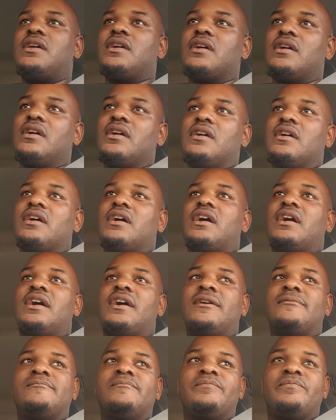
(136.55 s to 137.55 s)

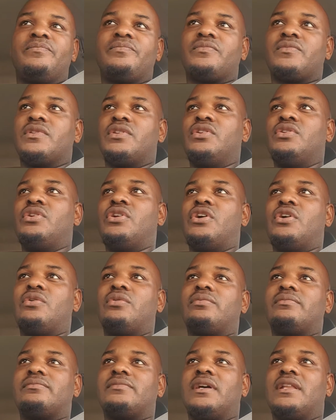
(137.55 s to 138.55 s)

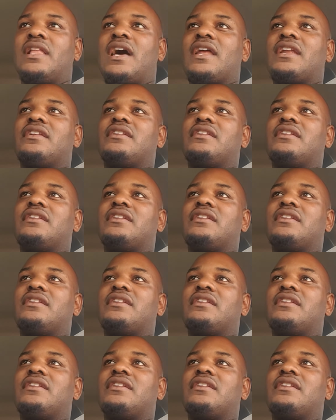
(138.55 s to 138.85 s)
A lot